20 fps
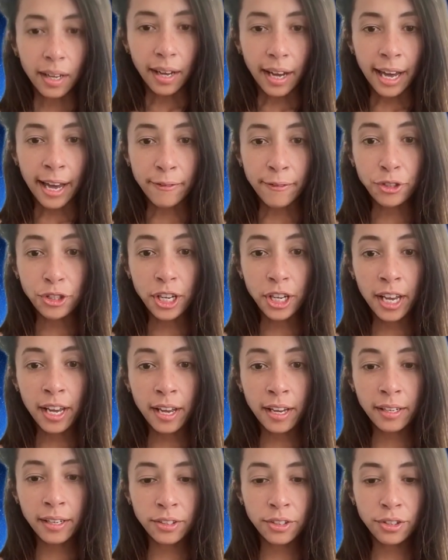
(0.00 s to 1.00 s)
I have
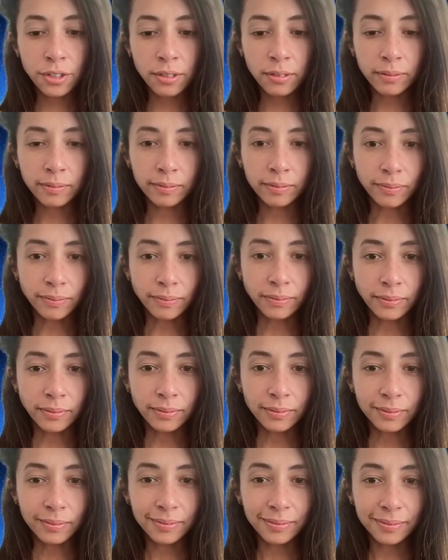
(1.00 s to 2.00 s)
changed
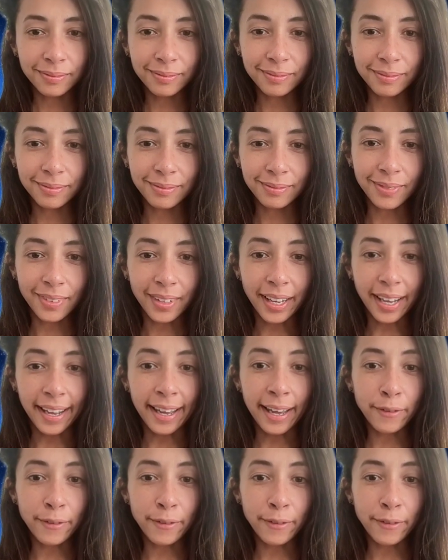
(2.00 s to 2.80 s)
I